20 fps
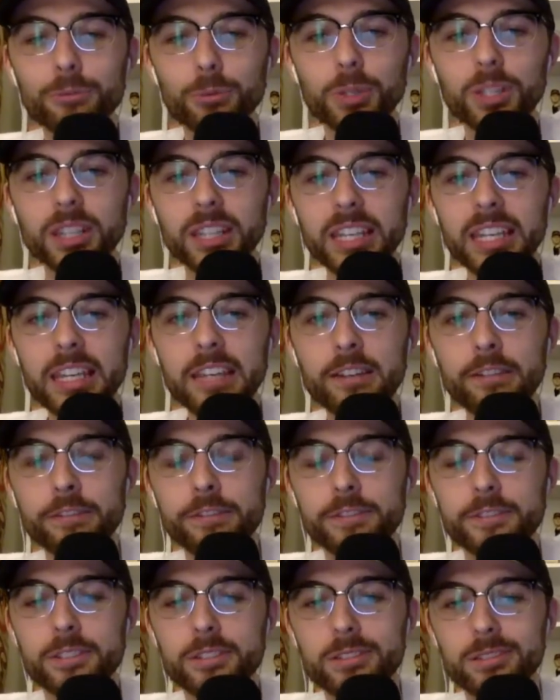
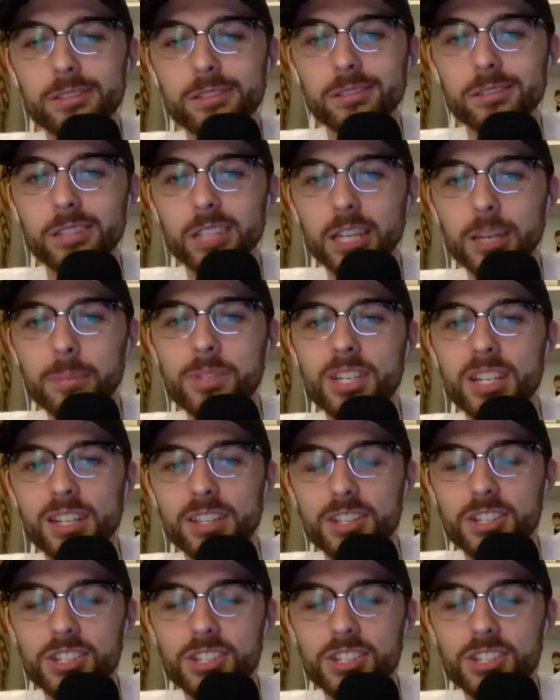relieved Gibson in the